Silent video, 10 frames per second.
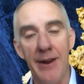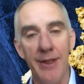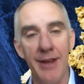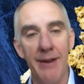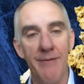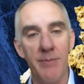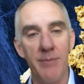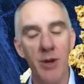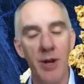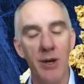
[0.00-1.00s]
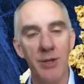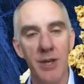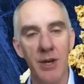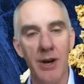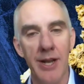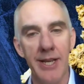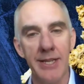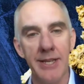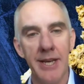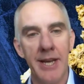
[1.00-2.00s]
I think, from New Gold's side
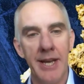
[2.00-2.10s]
is